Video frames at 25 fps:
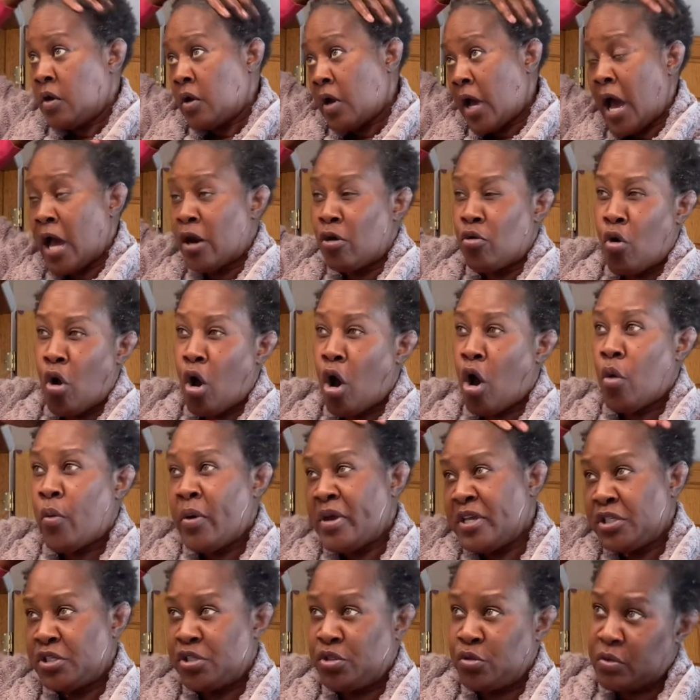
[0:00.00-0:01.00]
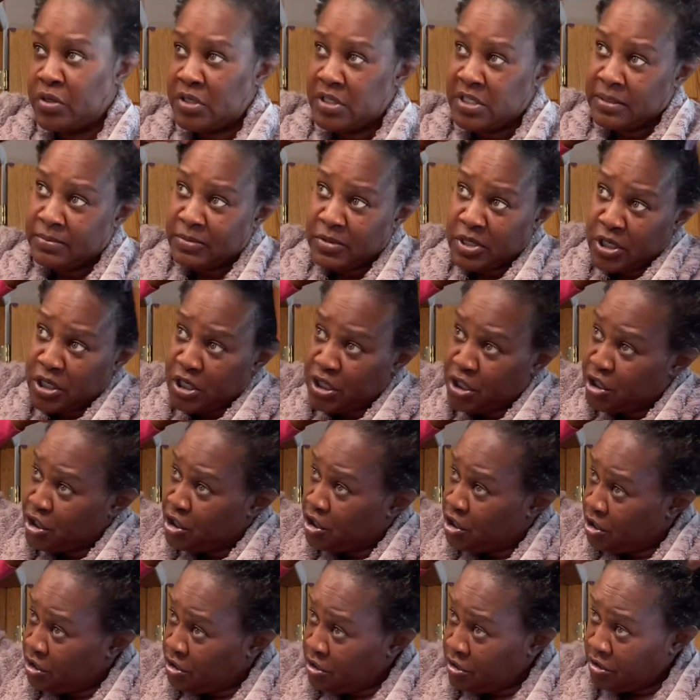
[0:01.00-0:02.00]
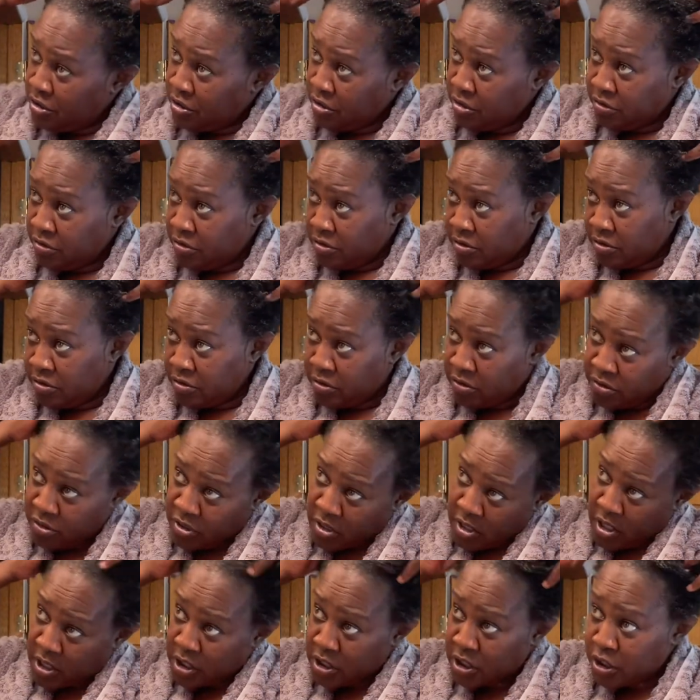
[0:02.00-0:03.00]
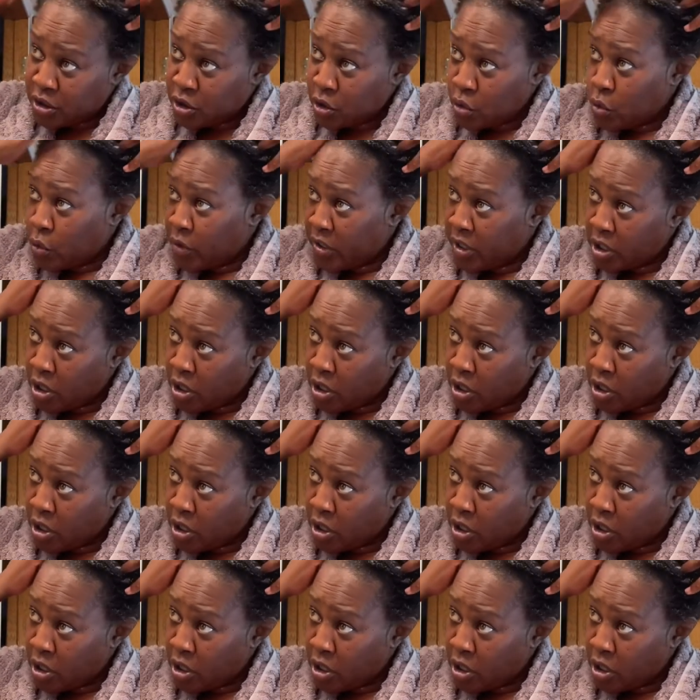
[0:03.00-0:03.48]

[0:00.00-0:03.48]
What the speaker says: I don't always do a deep conditioner. Just a quick